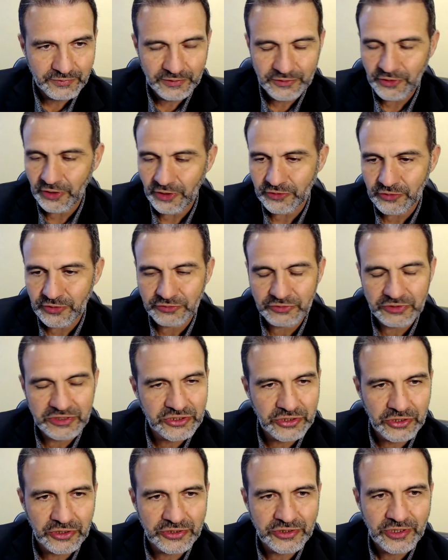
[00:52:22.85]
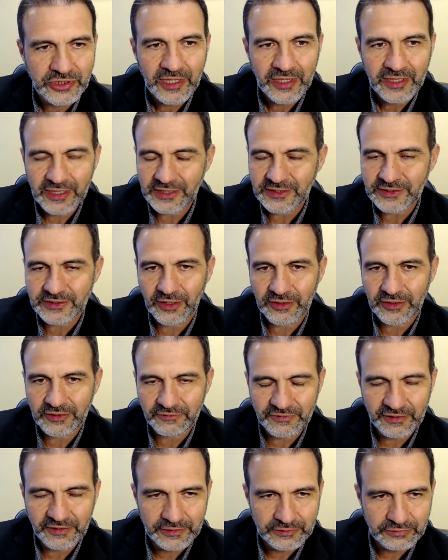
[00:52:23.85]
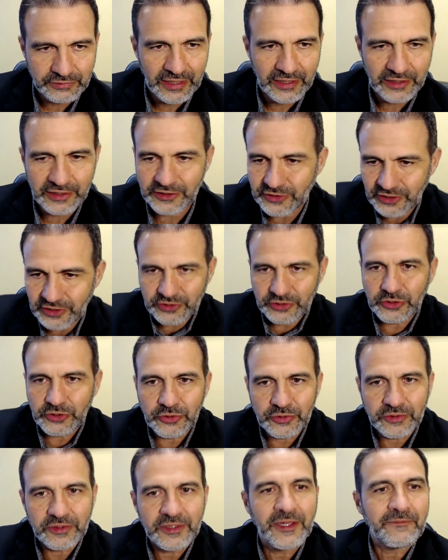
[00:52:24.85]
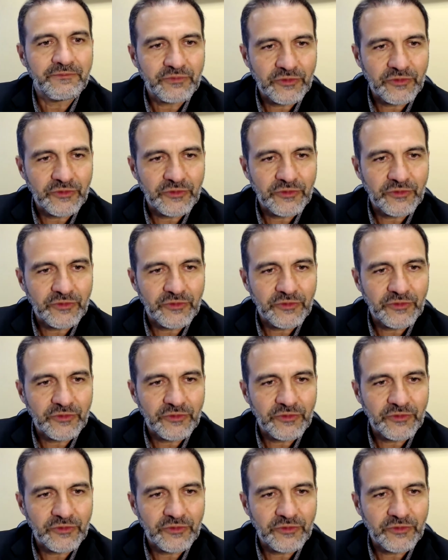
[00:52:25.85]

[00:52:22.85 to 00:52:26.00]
When you are doing research, it's very rarely just you